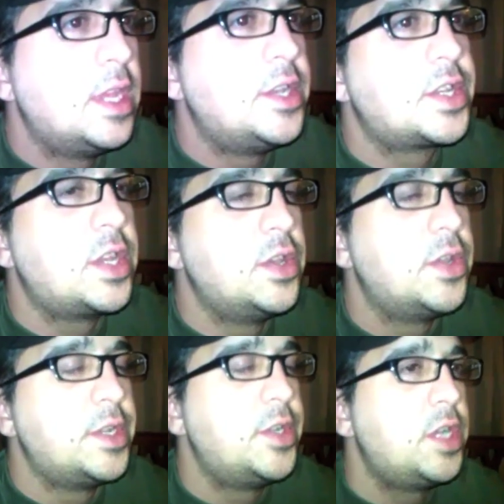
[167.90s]
it just
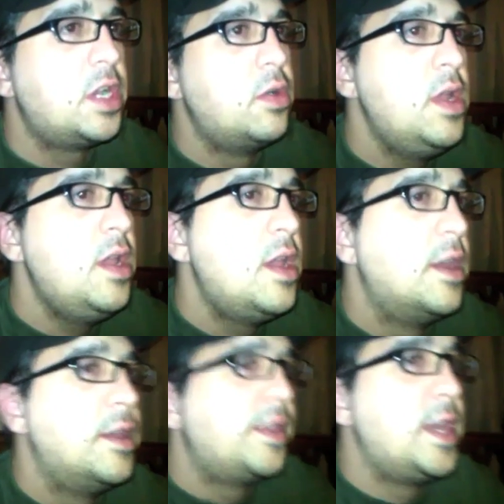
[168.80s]
goes to show
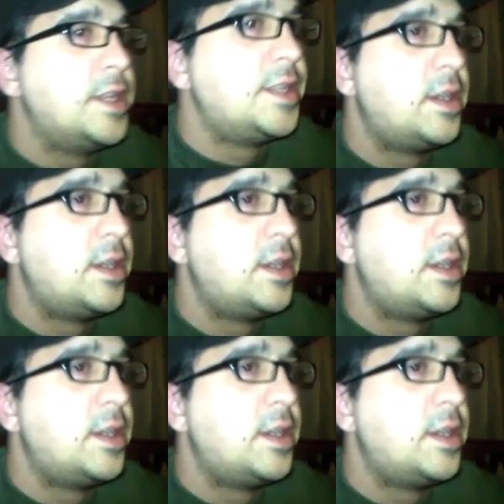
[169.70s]
that